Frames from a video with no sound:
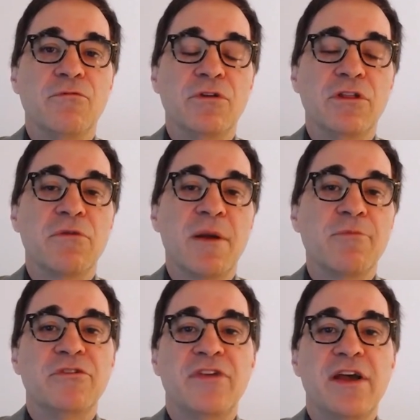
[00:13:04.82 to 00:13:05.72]
really
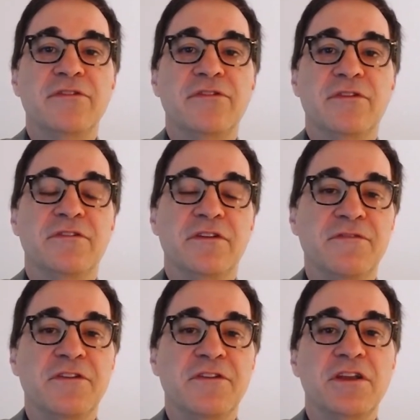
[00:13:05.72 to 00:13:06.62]
represents a
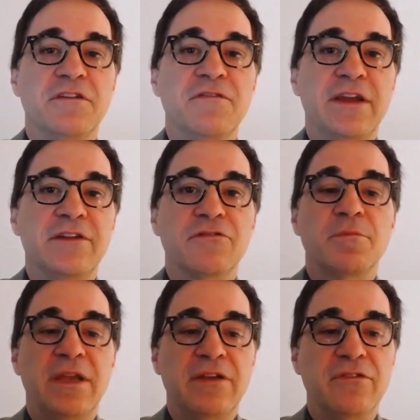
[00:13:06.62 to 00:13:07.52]
significant advance for
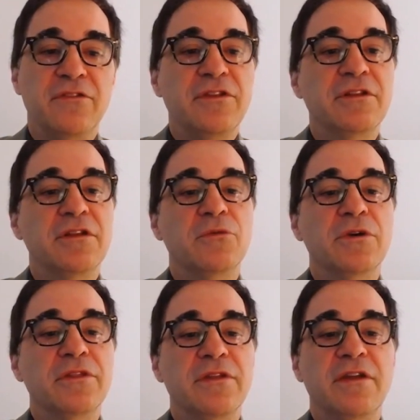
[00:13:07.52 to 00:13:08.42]
patients dealing
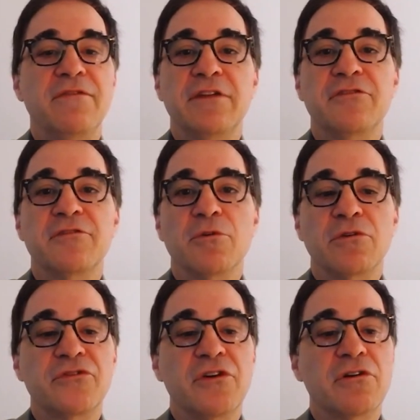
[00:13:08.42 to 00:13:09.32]
with advanced
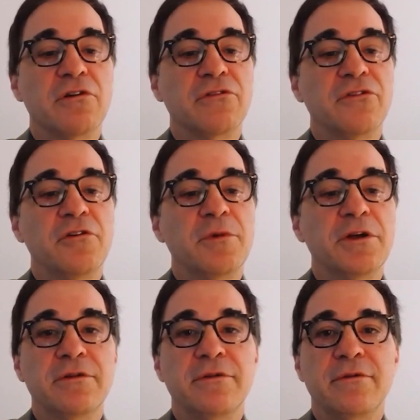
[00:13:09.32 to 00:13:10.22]
Merkel cell
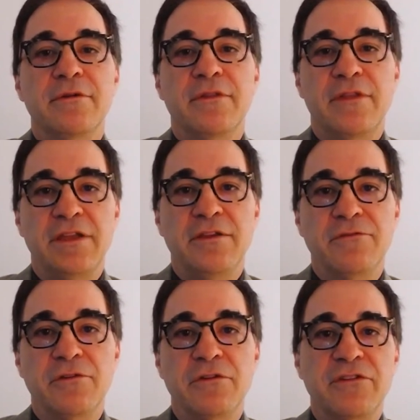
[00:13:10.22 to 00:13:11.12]
carcinoma. Thank you
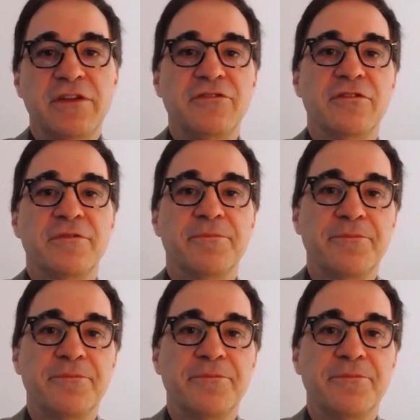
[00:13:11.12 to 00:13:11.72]
for your attention.